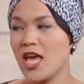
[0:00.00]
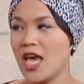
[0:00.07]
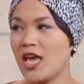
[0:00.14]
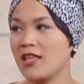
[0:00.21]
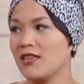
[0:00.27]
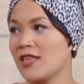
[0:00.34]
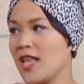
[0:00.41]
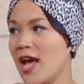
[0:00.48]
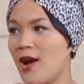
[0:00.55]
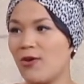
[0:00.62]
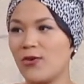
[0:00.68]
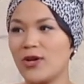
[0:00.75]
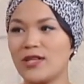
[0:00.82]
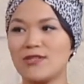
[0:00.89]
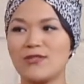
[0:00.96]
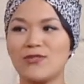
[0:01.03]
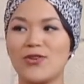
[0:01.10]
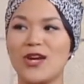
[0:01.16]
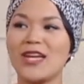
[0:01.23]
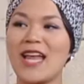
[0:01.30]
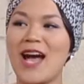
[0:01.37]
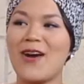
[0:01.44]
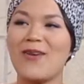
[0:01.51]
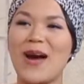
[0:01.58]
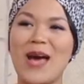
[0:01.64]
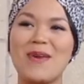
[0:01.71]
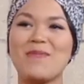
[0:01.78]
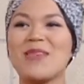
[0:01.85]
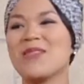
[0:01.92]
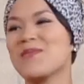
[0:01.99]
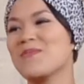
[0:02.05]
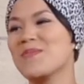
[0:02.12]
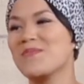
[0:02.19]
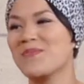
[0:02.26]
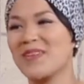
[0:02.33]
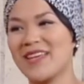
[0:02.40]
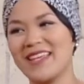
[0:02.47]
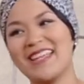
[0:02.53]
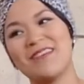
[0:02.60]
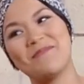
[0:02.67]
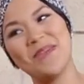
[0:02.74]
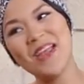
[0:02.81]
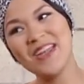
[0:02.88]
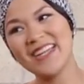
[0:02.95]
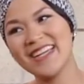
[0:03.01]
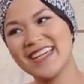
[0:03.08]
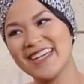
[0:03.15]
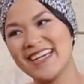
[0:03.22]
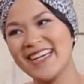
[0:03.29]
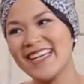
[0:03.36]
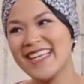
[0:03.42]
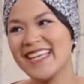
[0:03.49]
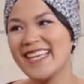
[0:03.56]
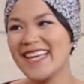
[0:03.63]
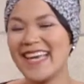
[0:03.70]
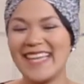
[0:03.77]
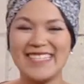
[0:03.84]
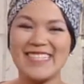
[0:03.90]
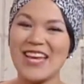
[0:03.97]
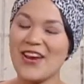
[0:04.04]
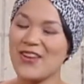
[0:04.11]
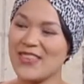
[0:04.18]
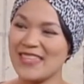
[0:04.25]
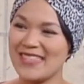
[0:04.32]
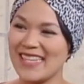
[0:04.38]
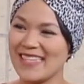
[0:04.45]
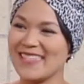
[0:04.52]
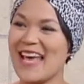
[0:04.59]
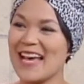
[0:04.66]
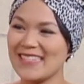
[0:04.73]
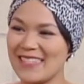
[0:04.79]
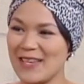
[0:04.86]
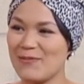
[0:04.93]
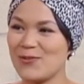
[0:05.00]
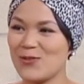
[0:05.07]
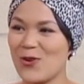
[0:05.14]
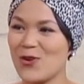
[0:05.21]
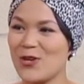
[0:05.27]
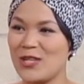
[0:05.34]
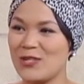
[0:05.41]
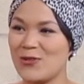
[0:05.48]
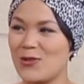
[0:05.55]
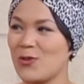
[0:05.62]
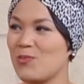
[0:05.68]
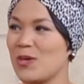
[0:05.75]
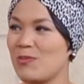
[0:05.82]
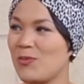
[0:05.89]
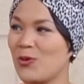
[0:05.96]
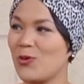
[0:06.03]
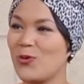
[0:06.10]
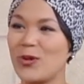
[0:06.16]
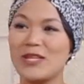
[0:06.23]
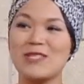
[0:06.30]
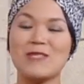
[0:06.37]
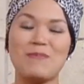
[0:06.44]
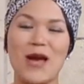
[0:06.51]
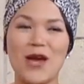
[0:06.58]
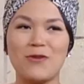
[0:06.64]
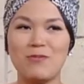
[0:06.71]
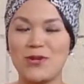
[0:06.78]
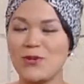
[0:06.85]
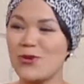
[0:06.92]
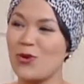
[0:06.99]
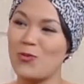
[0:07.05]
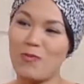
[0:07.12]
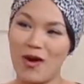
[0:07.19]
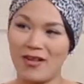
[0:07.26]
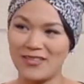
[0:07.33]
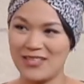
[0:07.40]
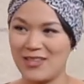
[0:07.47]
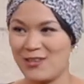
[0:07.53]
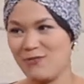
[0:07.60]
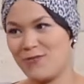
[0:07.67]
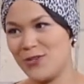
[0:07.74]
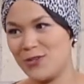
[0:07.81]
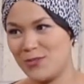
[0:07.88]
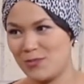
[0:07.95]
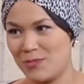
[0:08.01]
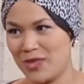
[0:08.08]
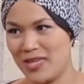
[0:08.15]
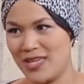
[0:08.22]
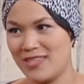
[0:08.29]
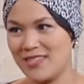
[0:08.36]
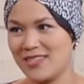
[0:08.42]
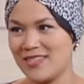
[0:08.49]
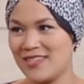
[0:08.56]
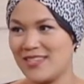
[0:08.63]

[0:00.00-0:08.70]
And now it's great how I'm in America and sharing this exact same story to the people who inspired me to go bald in the first place.